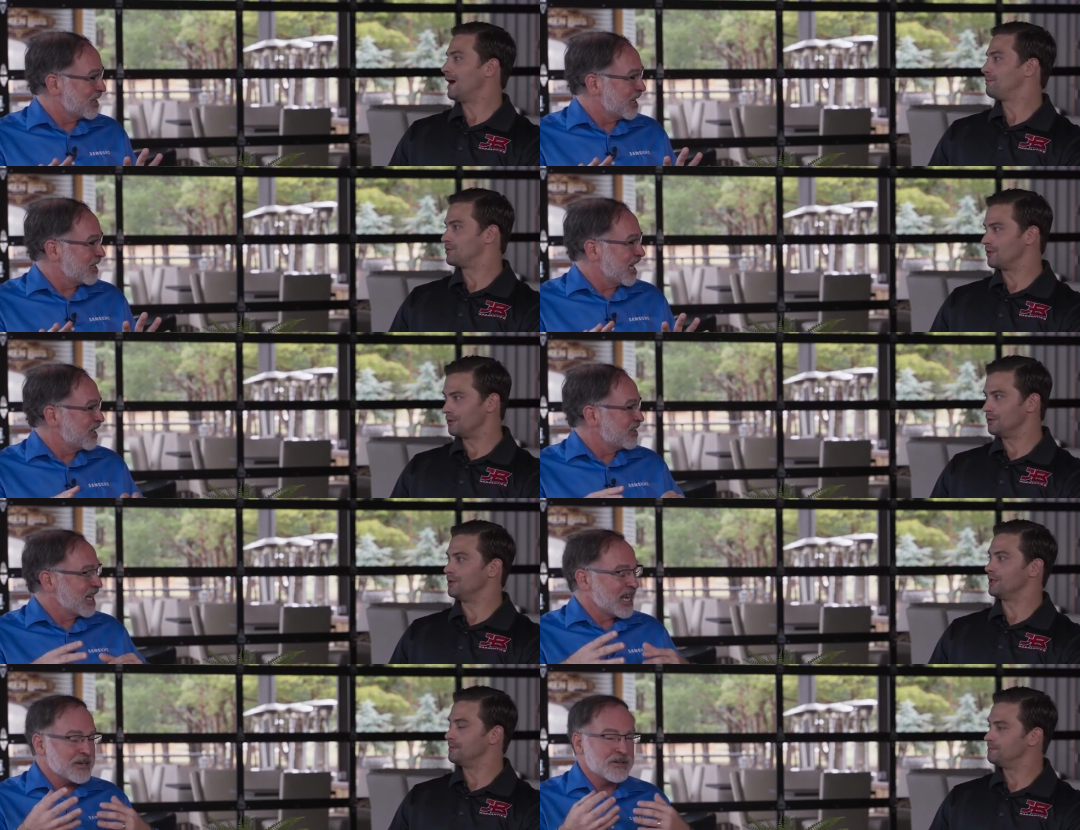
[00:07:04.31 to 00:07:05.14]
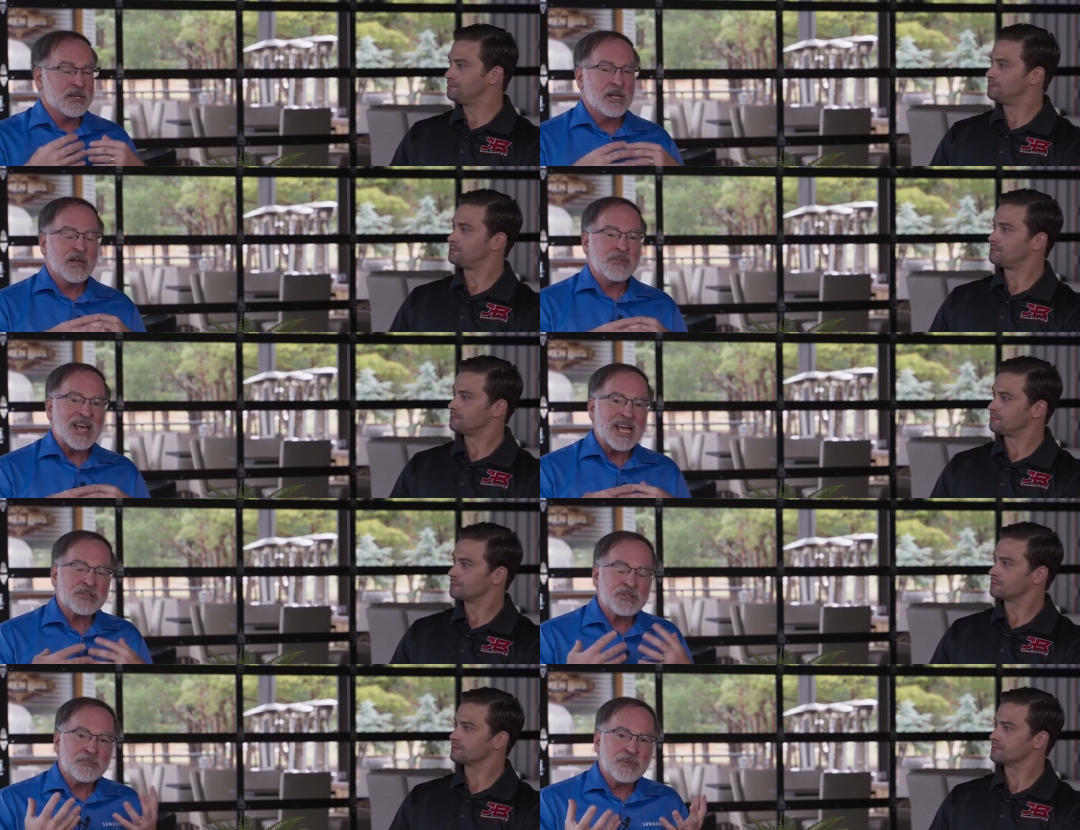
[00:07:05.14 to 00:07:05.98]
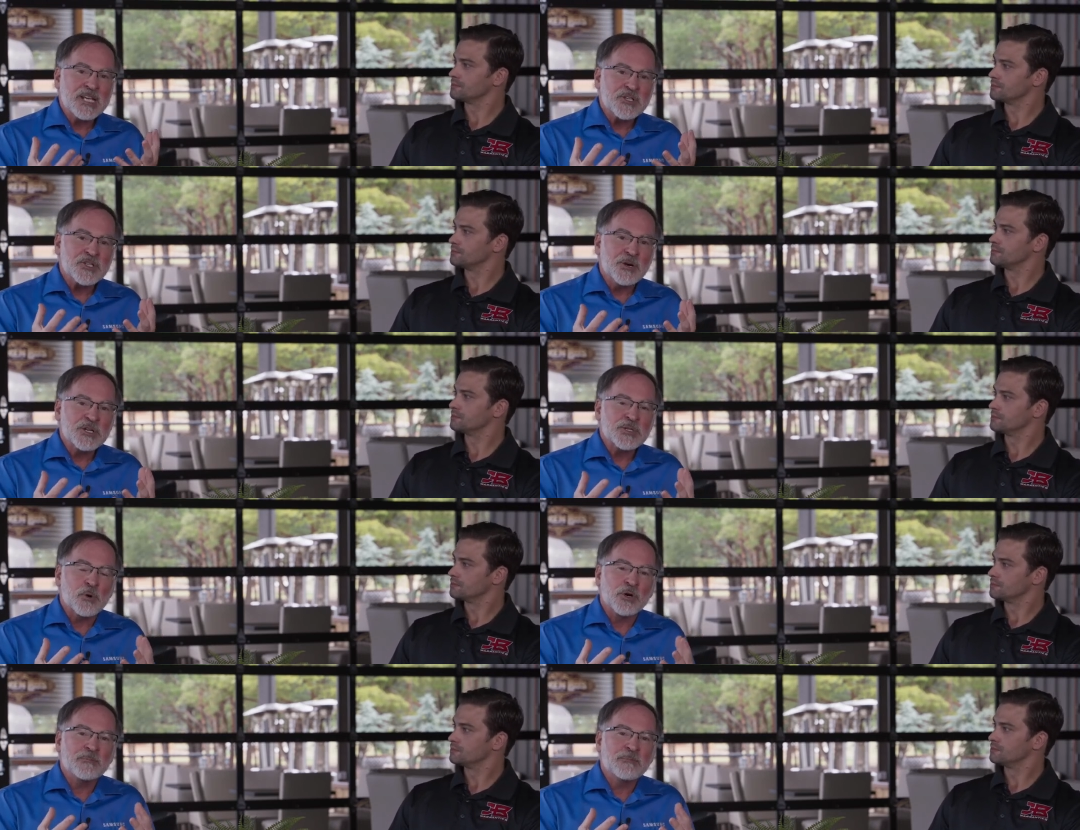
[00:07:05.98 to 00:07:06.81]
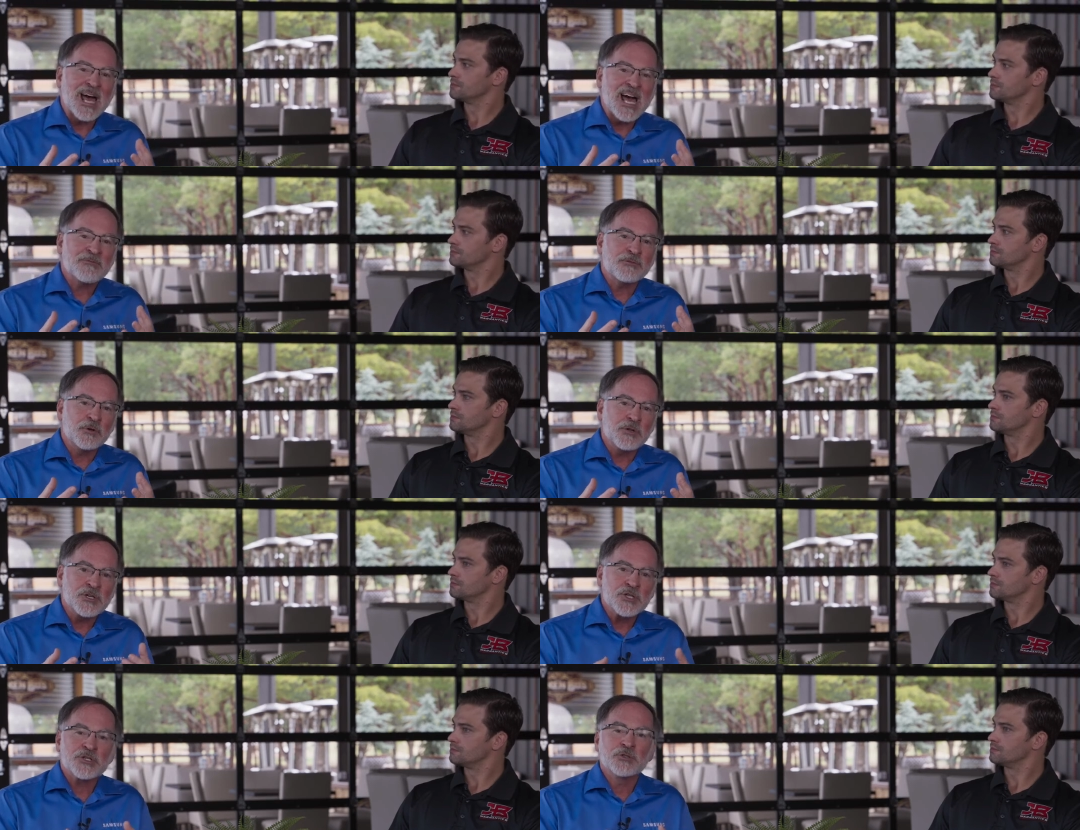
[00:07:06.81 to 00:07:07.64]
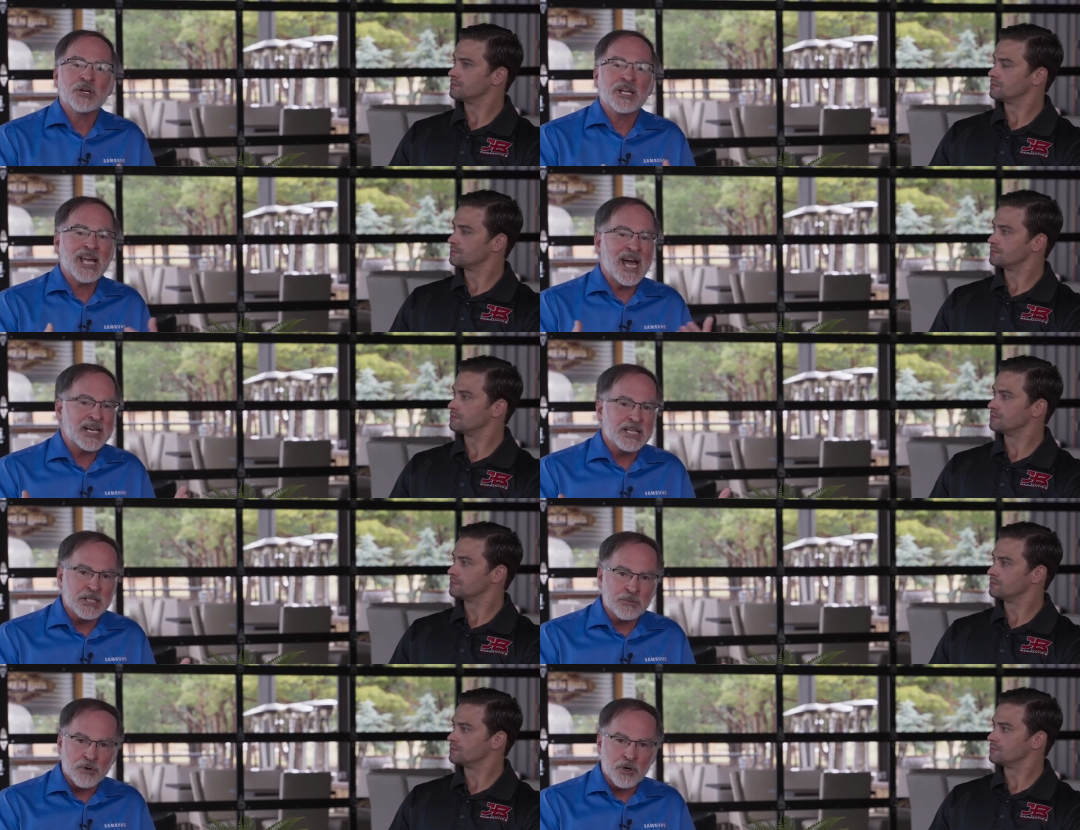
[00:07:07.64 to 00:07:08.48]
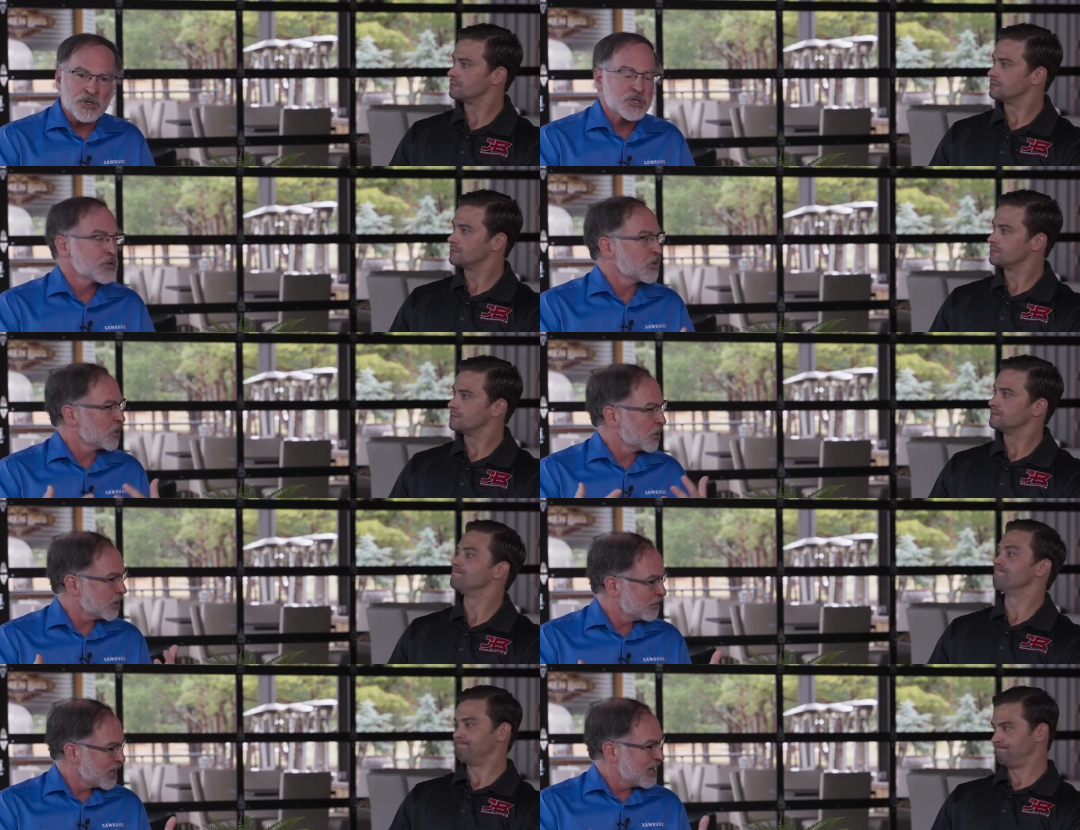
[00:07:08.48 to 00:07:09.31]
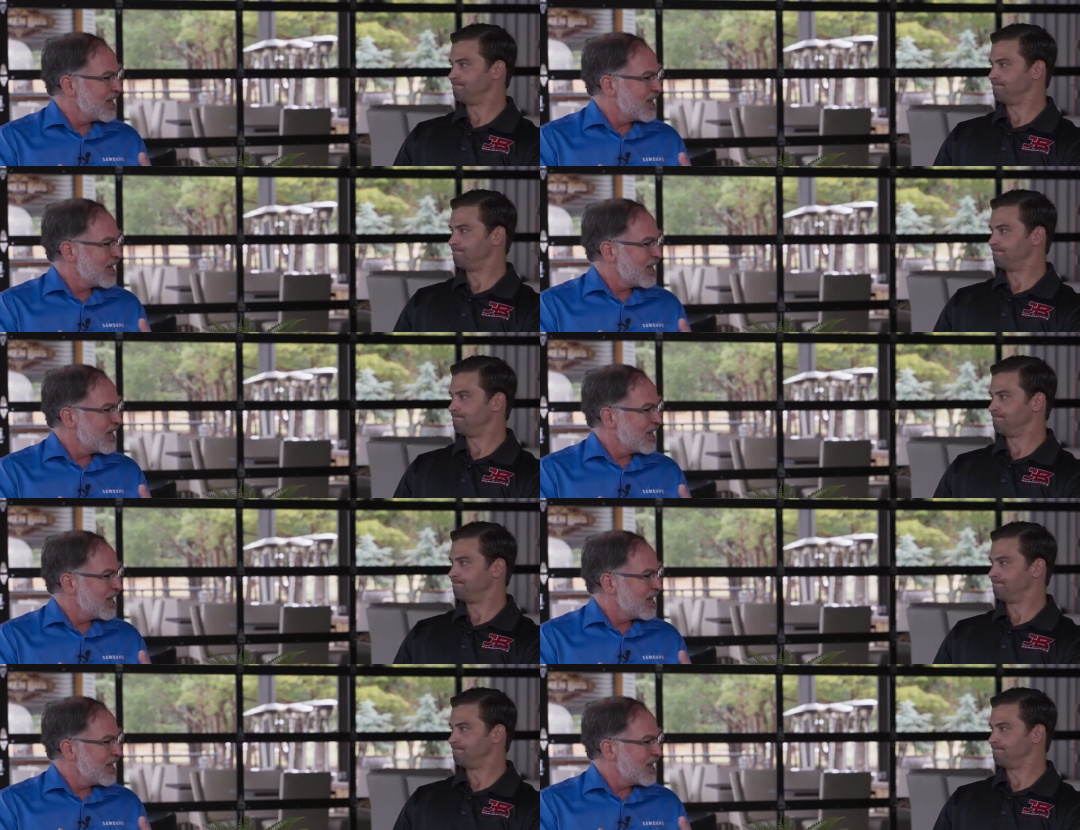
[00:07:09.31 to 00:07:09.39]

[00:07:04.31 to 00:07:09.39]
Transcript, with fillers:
Speaker 1: And, and, and that to me is so much more impactful than just looking at it in a brochure